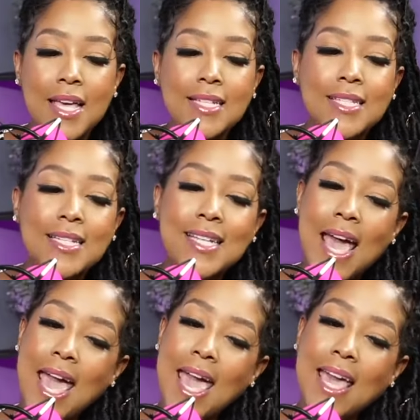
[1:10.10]

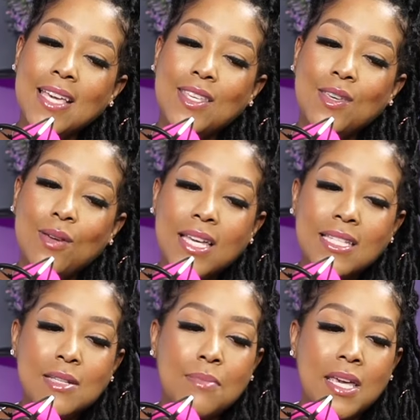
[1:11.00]
Today, you get
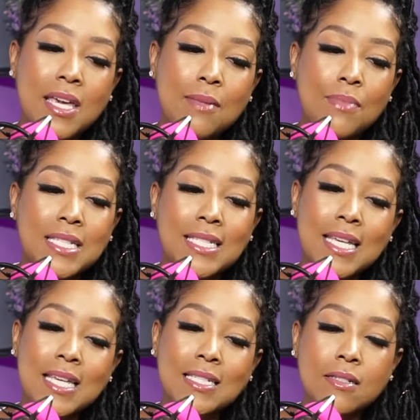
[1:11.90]
to meet
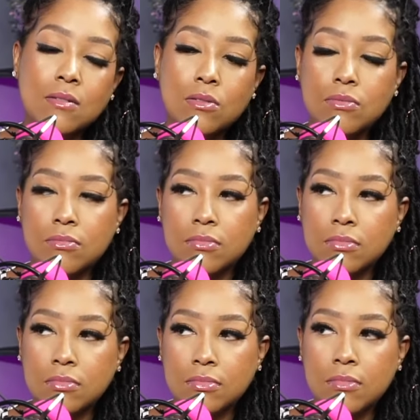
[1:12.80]
Mrs. Ooh,
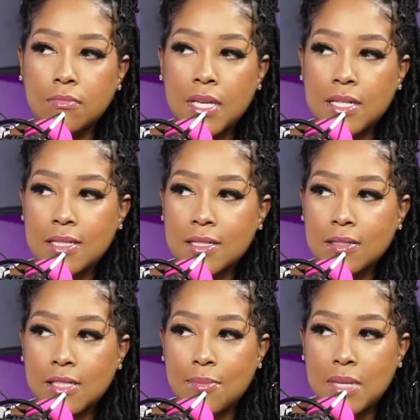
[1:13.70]
Miss,
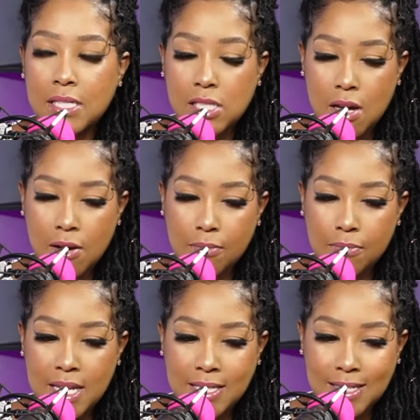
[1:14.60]
she miss y'all.
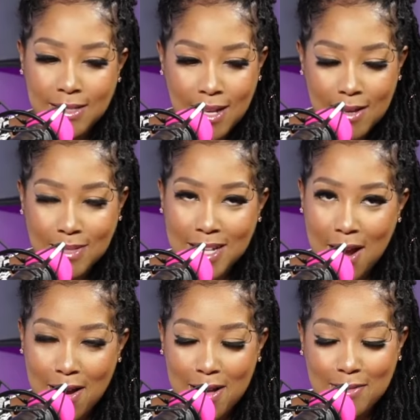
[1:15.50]
Miss, I'm
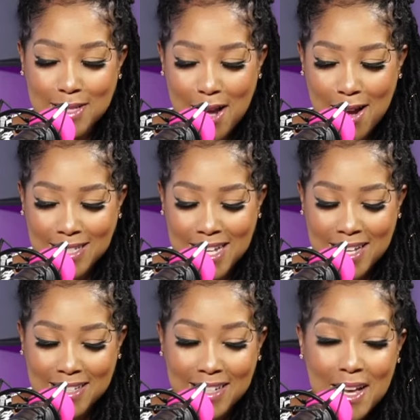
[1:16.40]
sorry, I'm sorry,
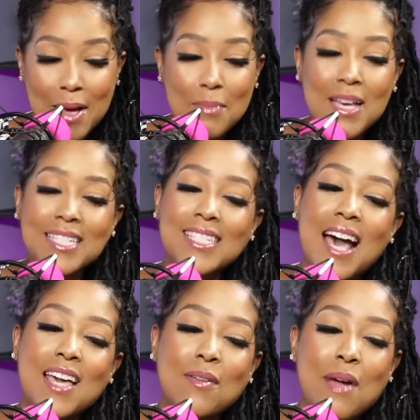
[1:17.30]
Tonya. Miss
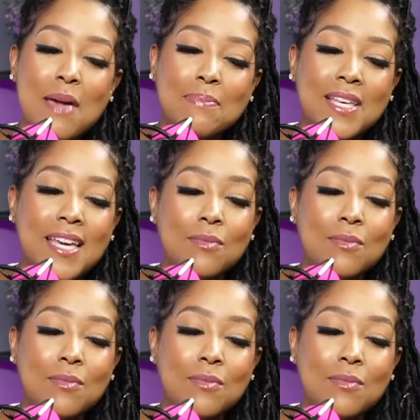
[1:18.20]
Tonya Rapley.